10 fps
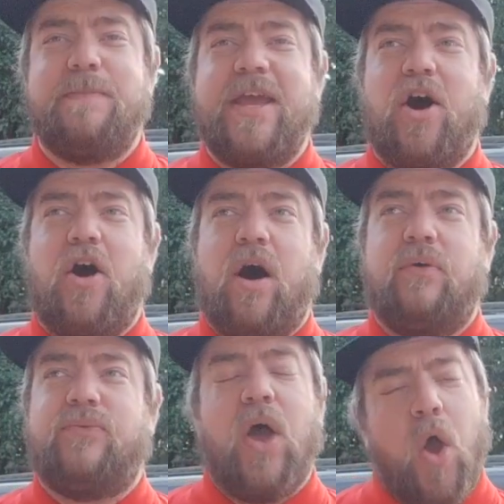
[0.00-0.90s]
me
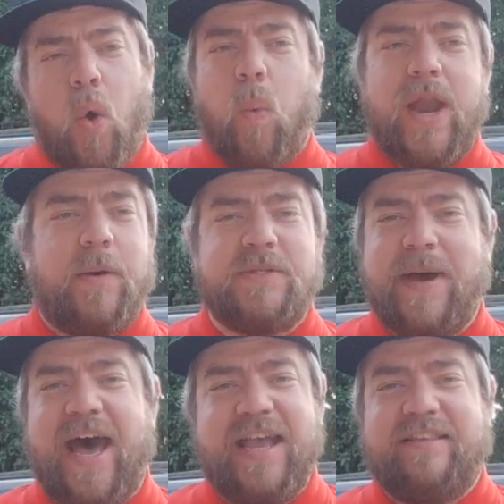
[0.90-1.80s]
of when I was
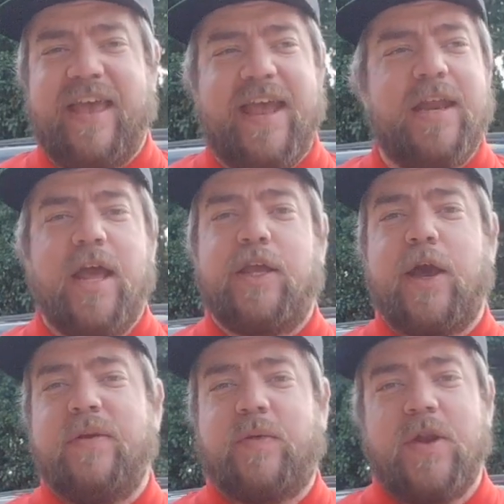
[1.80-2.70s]
about 18,
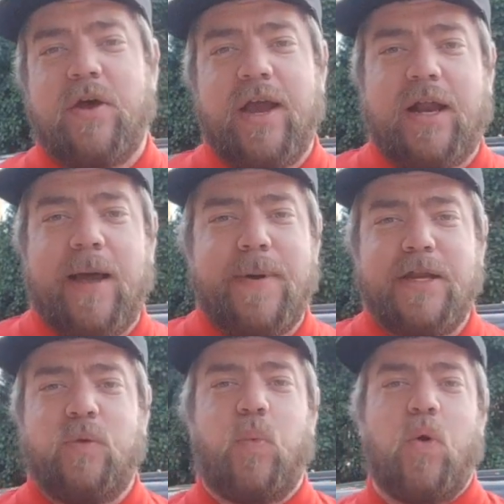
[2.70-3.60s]
going to a nightclub
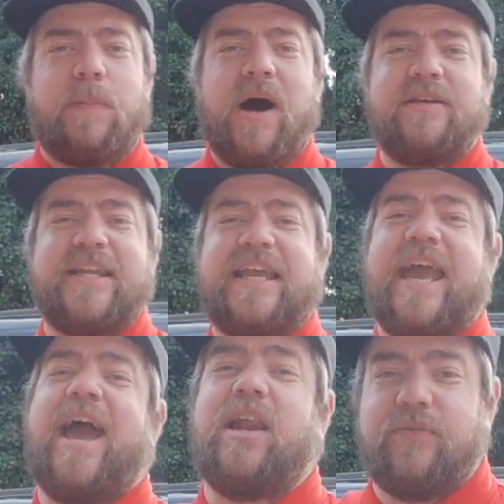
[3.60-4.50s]
and you'd walk past a
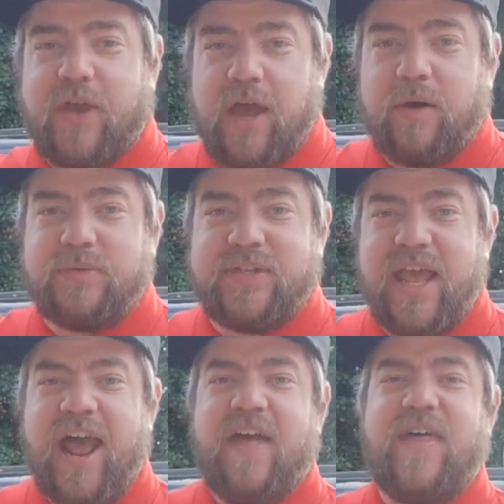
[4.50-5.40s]
gaggle of girls
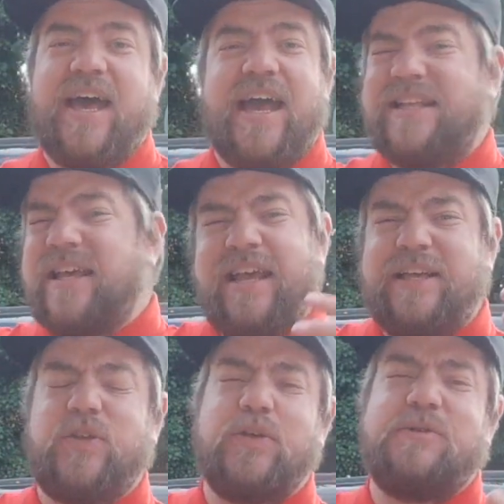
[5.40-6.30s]
and that
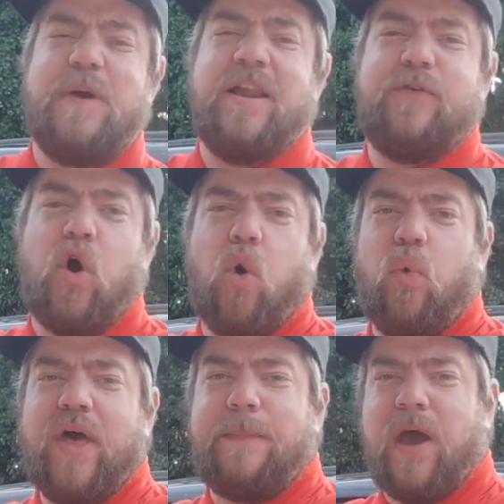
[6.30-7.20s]
sort of smell of
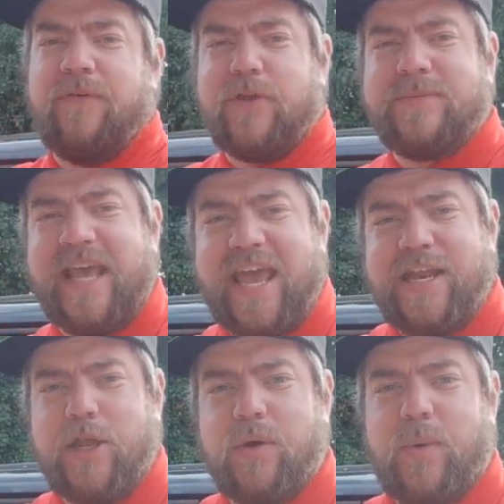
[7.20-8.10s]
all their perfumes
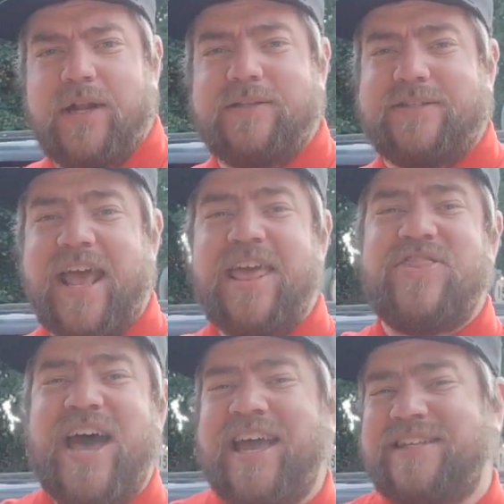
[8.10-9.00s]
hitting you at once.
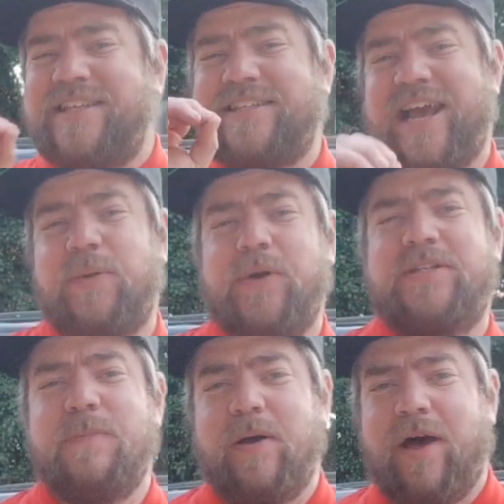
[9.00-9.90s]
That is exactly what it
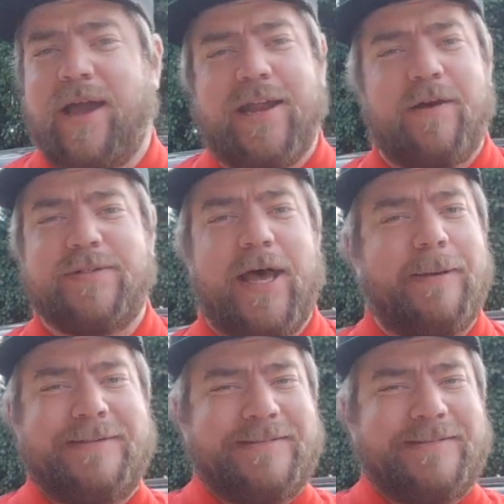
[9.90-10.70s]
smelled like, and I was like,